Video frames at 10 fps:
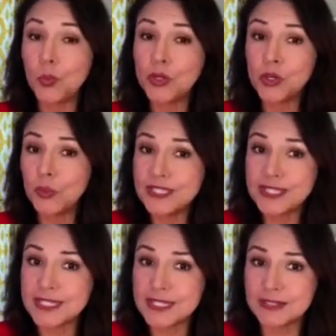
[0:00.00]
We're going
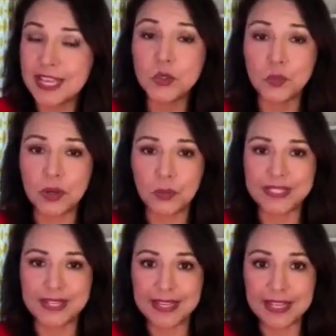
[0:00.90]
to select what we
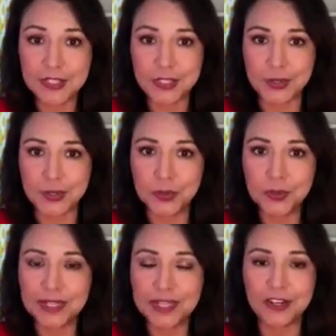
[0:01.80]
say yes
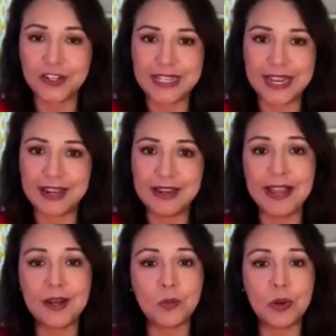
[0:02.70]
to in our
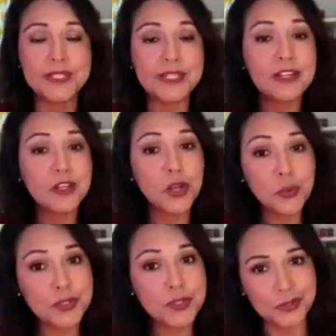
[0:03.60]
day and what we say
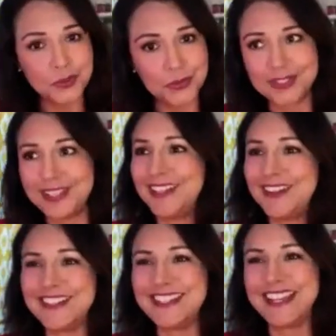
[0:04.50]
no to in
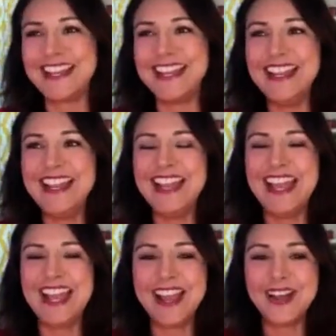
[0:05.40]
our day.
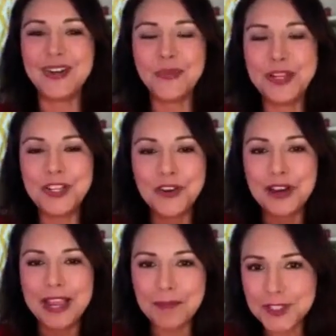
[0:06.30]
And when
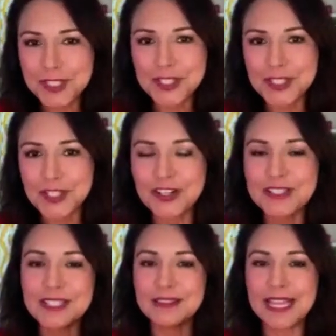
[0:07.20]
you're able to
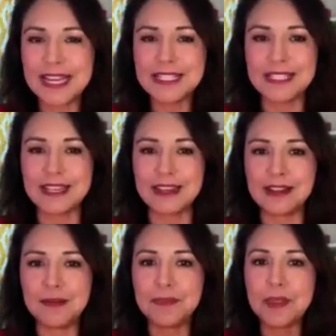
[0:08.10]
start
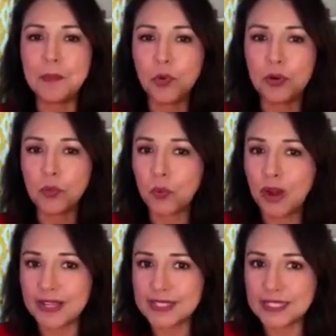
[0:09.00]
selecting more
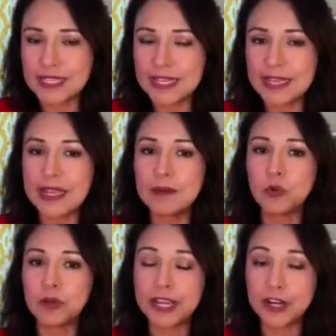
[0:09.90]
wisely and
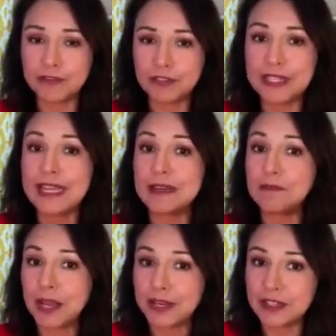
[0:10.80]
more carefully
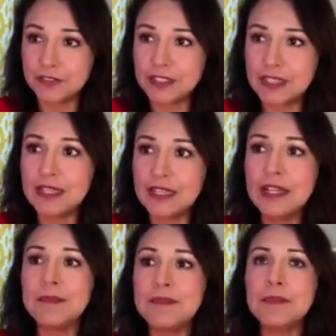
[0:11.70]
and mindfully,